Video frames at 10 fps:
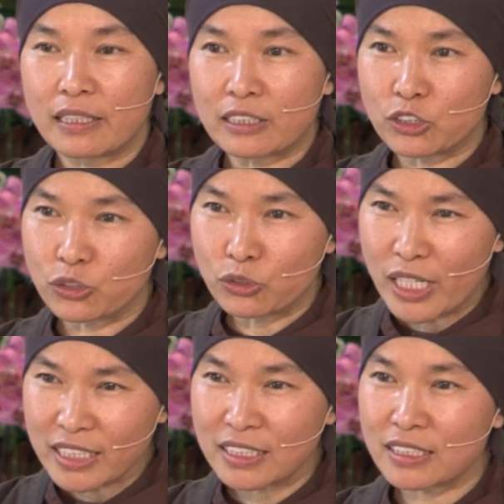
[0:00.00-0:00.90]
That
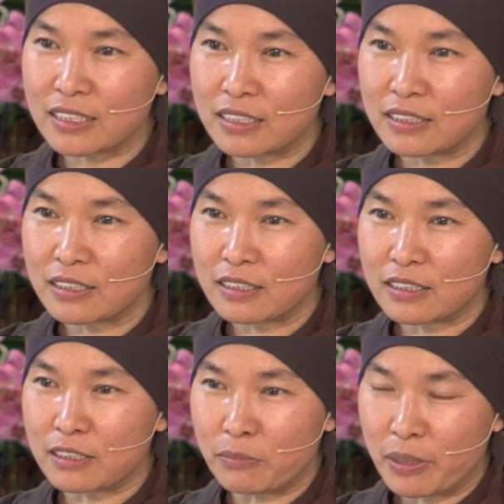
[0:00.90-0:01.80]
stress
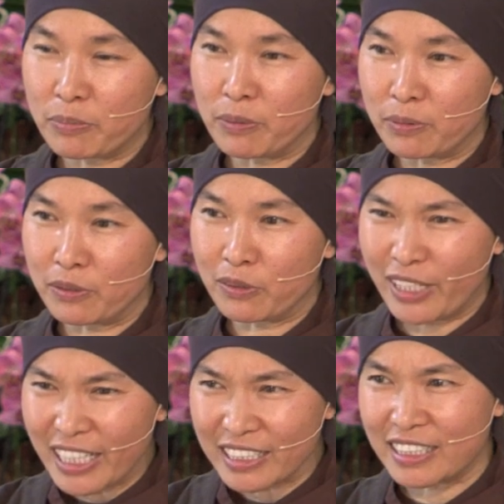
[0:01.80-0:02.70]
could make people
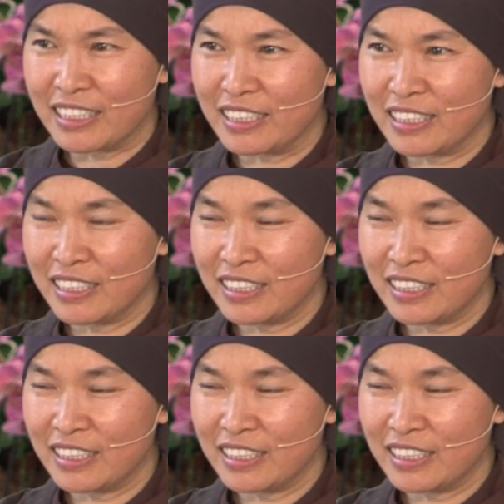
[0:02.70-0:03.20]
crazy.